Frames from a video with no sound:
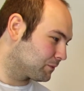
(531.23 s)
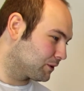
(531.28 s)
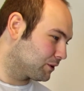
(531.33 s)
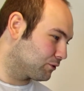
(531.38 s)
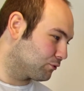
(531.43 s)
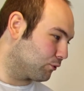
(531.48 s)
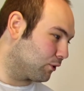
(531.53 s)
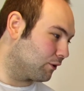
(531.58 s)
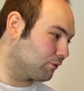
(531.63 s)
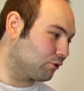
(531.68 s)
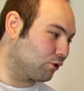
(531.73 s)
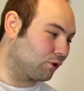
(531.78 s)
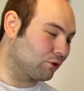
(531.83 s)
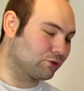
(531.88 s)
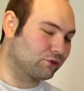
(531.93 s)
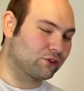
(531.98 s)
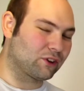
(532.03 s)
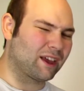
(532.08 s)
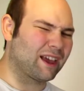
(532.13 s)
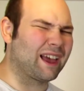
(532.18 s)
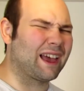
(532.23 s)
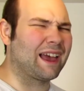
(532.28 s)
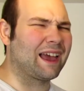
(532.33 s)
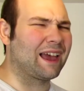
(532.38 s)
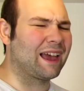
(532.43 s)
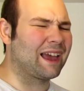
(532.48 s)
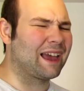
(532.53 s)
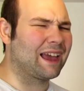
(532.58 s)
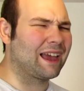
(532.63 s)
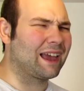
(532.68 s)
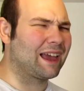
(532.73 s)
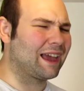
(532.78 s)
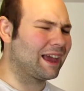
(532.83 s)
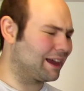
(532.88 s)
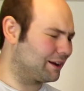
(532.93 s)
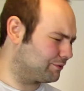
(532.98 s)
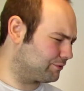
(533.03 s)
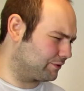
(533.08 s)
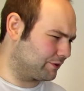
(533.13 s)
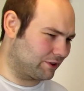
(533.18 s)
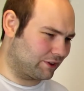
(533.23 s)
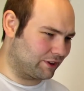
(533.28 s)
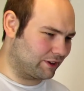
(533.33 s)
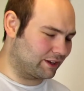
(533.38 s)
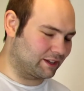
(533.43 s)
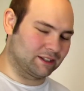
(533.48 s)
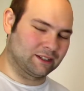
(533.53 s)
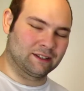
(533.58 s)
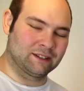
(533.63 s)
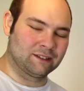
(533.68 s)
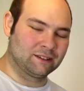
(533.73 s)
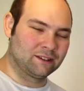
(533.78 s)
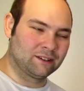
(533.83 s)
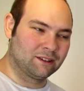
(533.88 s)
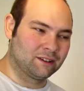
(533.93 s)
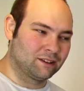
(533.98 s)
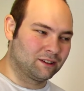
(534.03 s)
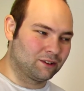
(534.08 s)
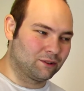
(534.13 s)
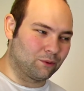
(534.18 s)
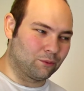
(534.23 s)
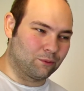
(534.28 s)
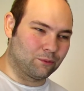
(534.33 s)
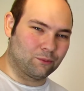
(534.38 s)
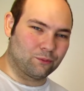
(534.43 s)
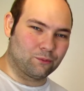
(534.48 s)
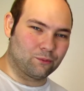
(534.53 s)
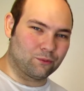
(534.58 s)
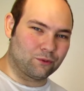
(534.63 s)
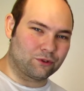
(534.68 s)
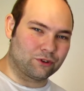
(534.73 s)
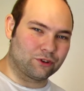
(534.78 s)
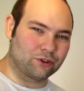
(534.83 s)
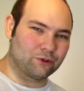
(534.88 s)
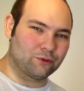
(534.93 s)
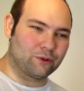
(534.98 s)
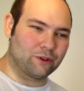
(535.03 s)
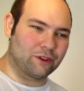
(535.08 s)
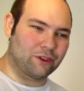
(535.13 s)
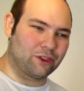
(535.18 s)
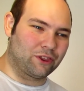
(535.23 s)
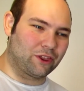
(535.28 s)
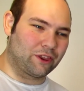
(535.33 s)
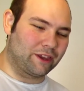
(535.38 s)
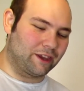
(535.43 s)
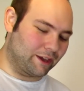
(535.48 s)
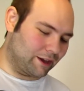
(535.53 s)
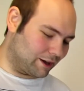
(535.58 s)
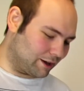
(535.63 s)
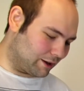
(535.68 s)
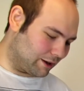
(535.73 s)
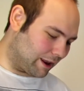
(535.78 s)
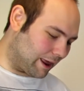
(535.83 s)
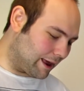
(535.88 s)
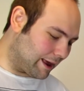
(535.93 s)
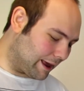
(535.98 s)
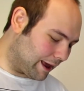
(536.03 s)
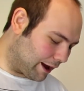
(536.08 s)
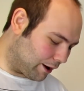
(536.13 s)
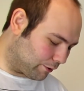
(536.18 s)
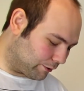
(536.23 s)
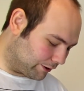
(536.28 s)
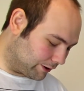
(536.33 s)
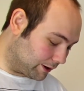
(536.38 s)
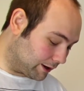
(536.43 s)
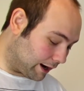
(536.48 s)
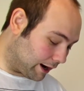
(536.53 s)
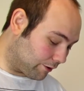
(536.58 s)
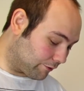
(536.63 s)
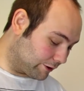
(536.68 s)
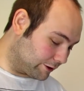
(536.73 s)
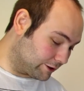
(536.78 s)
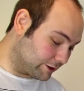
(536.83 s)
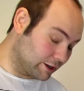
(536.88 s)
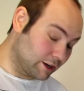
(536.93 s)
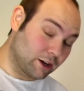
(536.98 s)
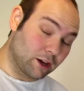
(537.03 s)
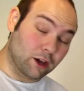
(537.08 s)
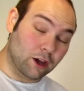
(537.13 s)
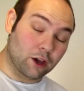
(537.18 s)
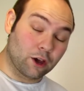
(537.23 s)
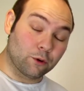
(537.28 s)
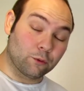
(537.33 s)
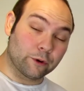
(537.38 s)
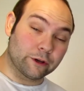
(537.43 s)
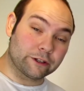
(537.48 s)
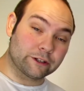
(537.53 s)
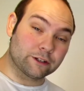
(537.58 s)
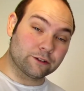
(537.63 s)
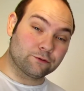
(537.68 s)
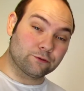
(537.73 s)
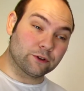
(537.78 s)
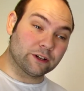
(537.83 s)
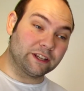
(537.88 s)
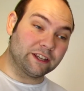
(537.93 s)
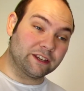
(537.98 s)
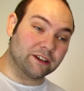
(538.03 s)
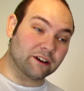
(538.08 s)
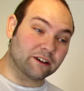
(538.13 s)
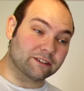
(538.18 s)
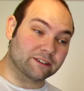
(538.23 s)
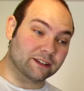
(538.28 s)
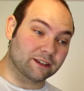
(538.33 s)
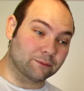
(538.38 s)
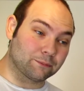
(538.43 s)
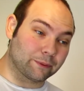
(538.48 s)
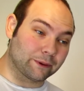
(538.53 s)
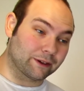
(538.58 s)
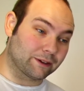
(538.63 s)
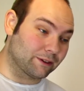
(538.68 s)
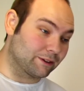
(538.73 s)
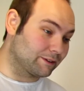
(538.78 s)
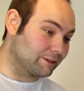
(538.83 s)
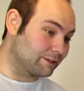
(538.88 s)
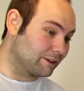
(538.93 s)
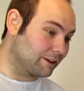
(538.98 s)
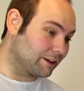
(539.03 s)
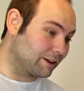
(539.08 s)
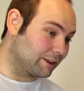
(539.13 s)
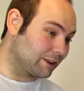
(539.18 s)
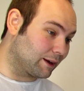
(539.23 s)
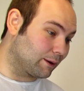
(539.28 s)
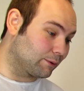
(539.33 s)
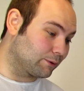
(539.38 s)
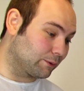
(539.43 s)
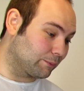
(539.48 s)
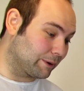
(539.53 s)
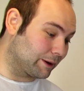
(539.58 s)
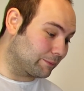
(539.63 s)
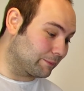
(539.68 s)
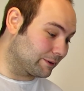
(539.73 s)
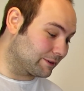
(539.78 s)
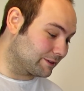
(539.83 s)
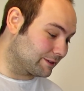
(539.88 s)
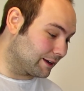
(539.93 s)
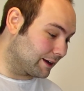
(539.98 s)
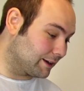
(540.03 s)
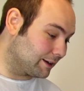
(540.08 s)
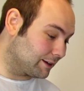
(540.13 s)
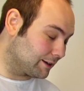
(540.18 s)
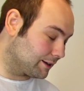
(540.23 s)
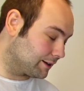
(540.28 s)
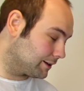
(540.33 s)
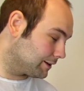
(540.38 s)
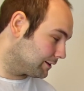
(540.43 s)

So I've lost everything to do with the layout in the garage, which is really gutting because that was a big mistake.